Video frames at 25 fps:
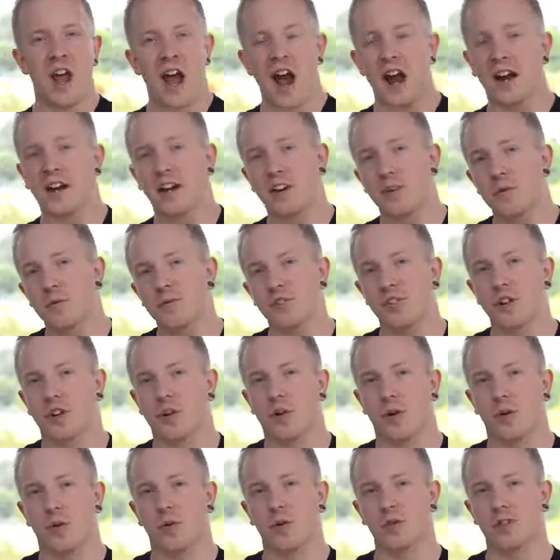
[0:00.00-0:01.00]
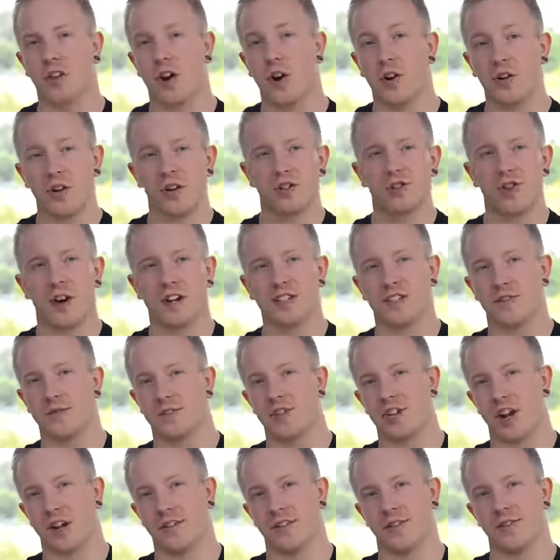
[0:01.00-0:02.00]
and it can also cause unattractive
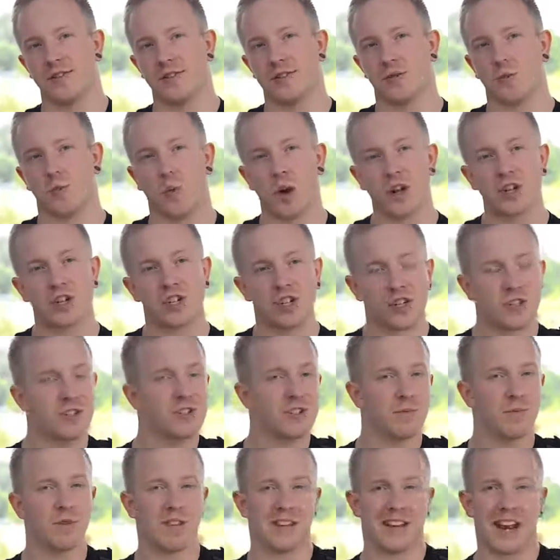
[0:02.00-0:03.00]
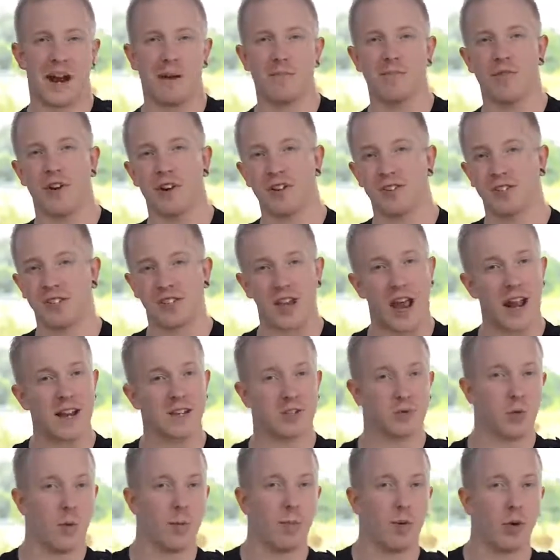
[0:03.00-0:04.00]
shadows when shooting with a camera set
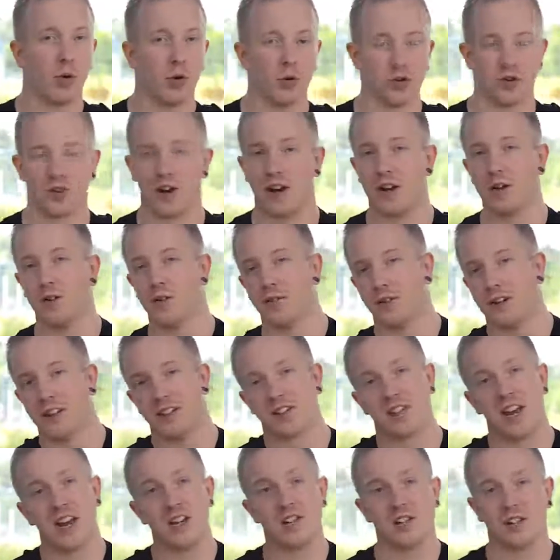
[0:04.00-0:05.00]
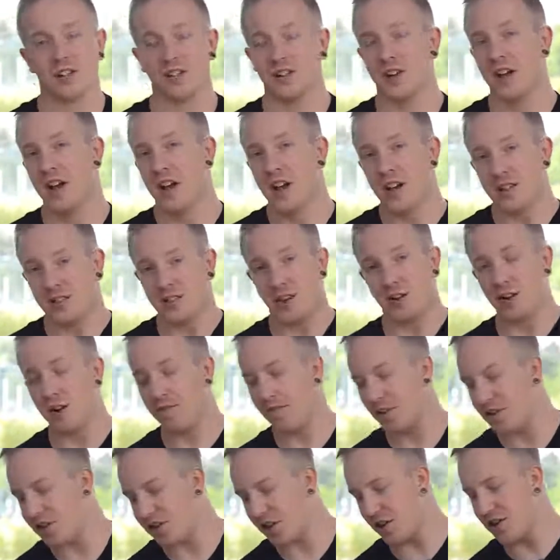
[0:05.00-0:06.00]
to a portrait orientation. So
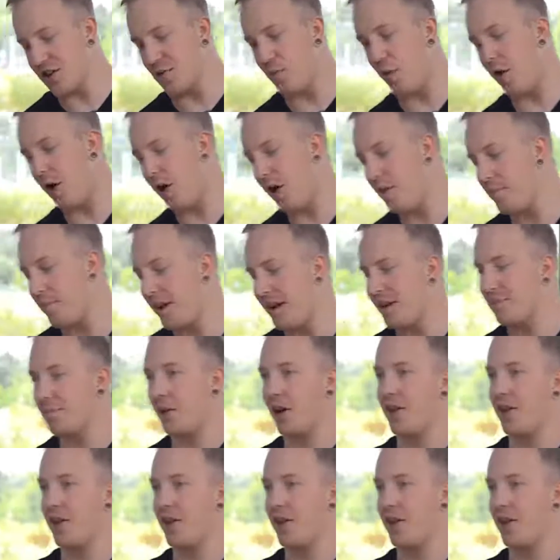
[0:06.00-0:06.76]
if I show you what I mean